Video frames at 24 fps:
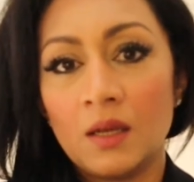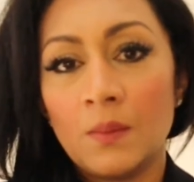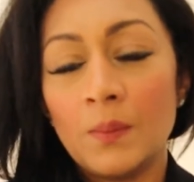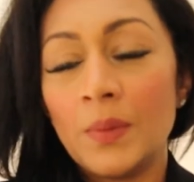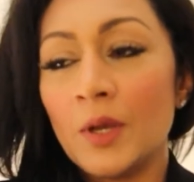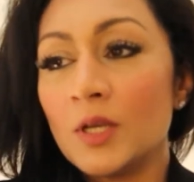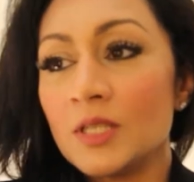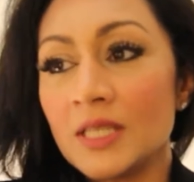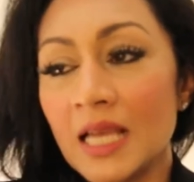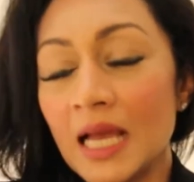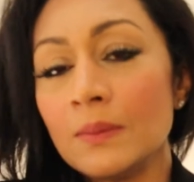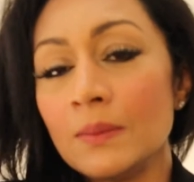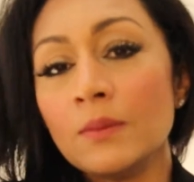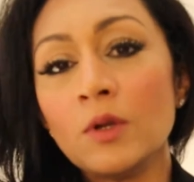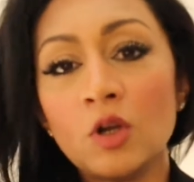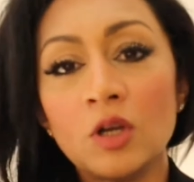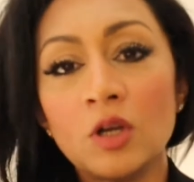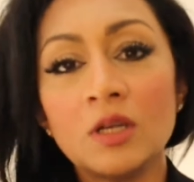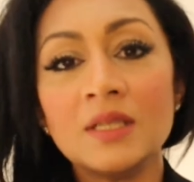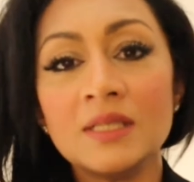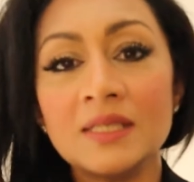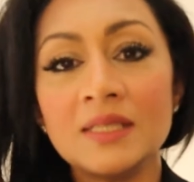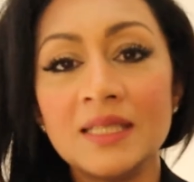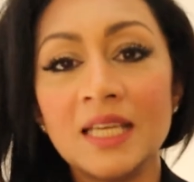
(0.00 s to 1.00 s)
Because I'm not
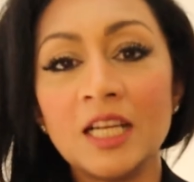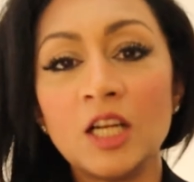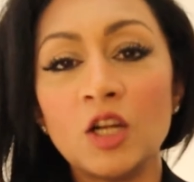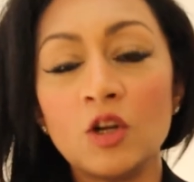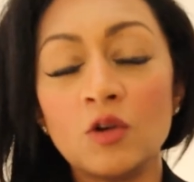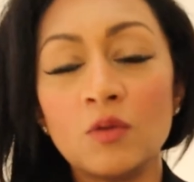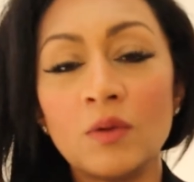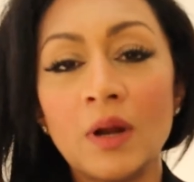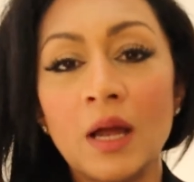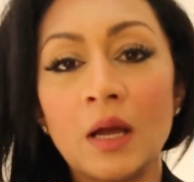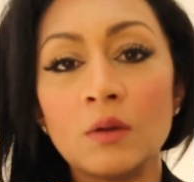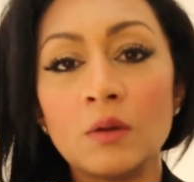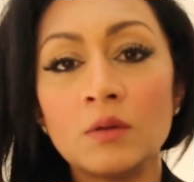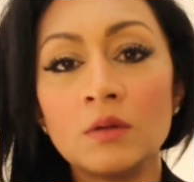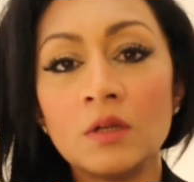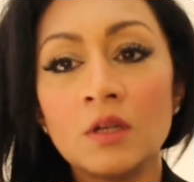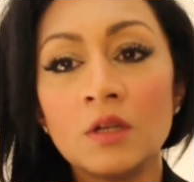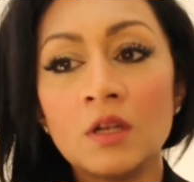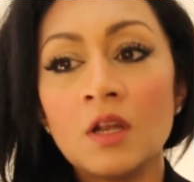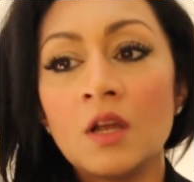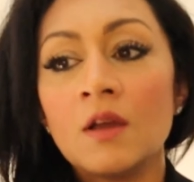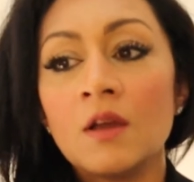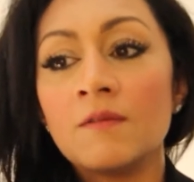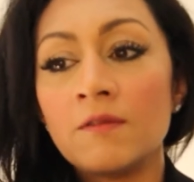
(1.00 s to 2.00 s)
gonna stick
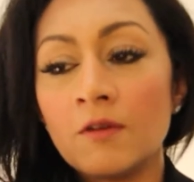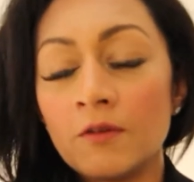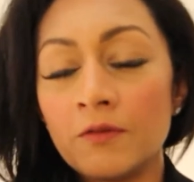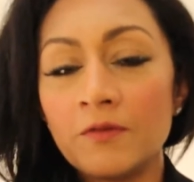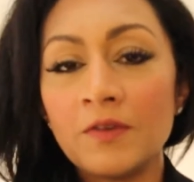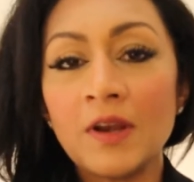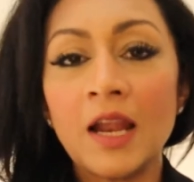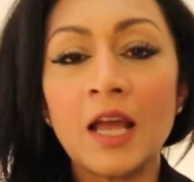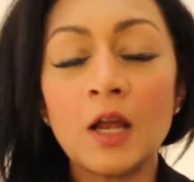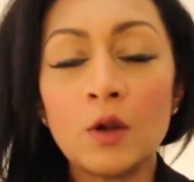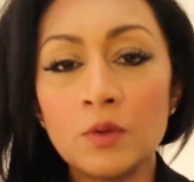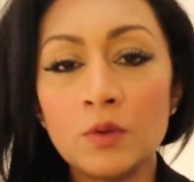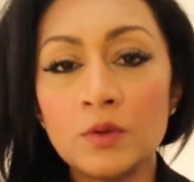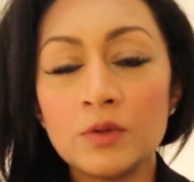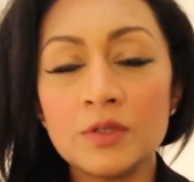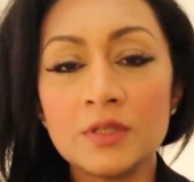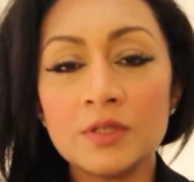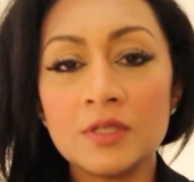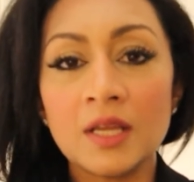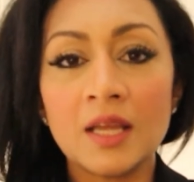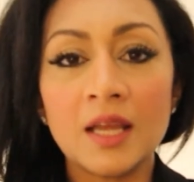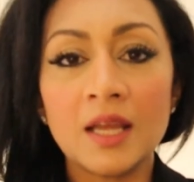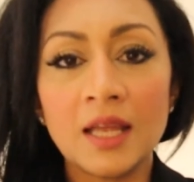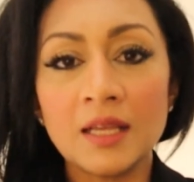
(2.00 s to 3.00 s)
around for
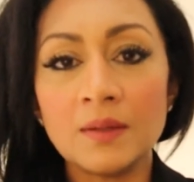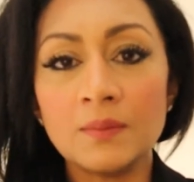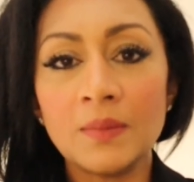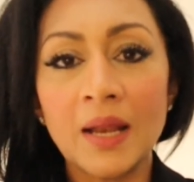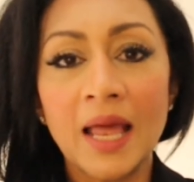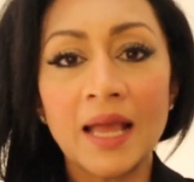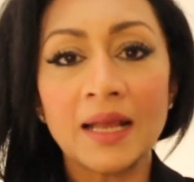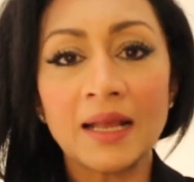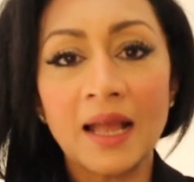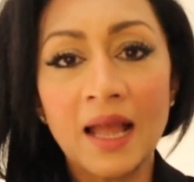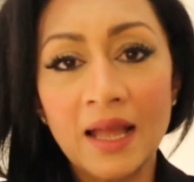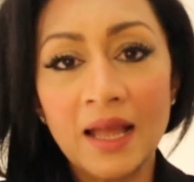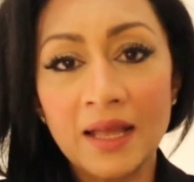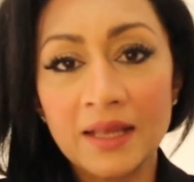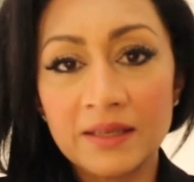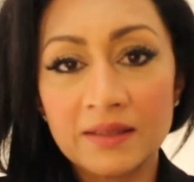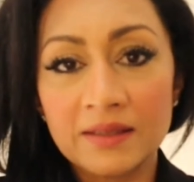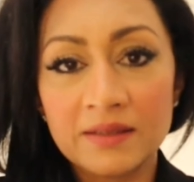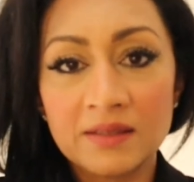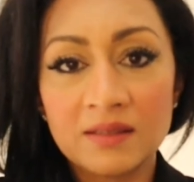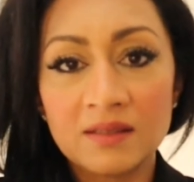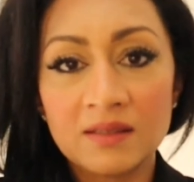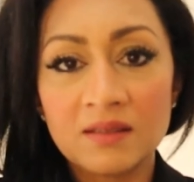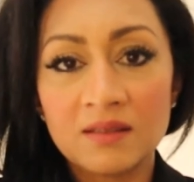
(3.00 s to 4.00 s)
flowers and black
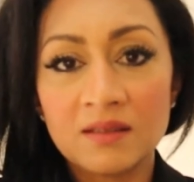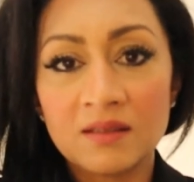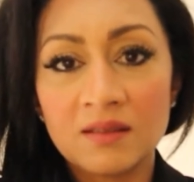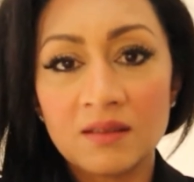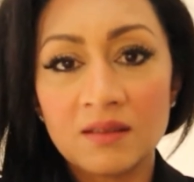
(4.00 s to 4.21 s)
eyes.